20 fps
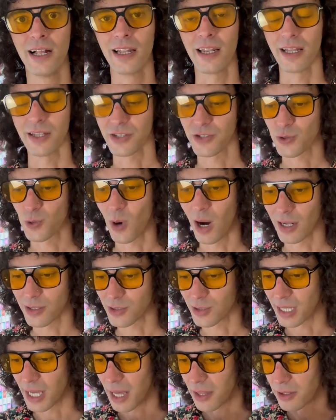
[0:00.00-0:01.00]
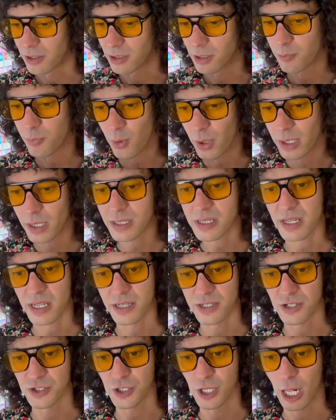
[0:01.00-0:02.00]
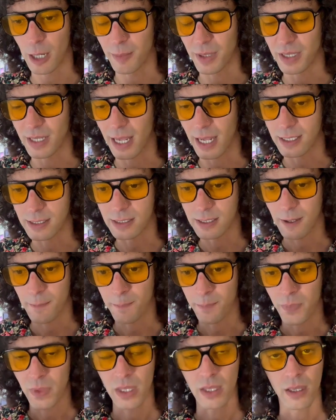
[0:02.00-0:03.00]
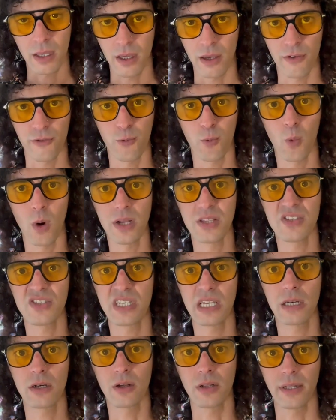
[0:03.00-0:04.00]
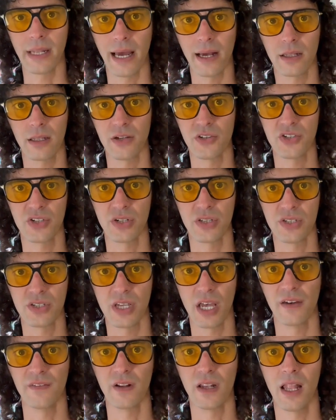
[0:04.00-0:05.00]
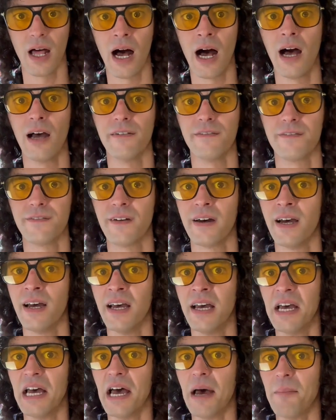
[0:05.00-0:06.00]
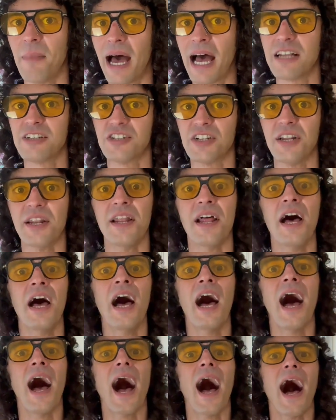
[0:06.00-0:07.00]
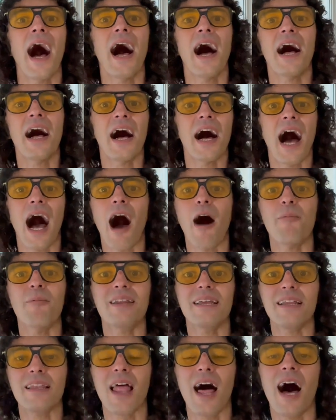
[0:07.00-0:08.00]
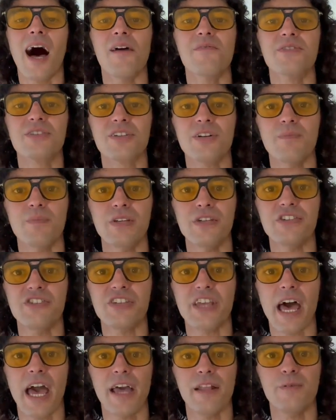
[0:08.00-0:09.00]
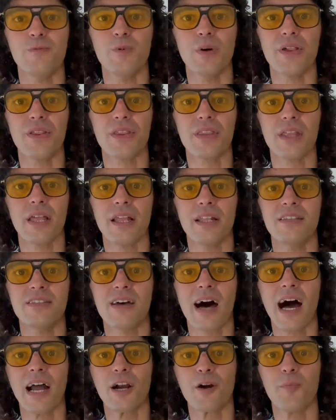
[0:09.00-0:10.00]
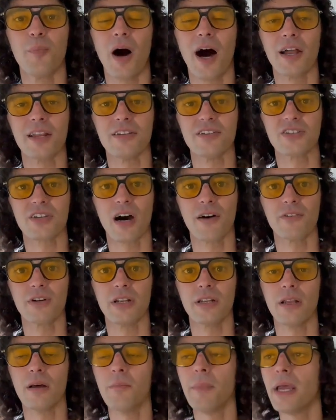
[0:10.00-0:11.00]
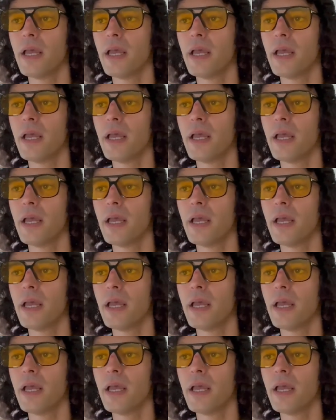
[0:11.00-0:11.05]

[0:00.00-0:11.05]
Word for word: Let's squat together. The point is, ladies and gentlemen, that if one single necklace could save a life, imagine how many lives could be saved with entire bodies covered in them.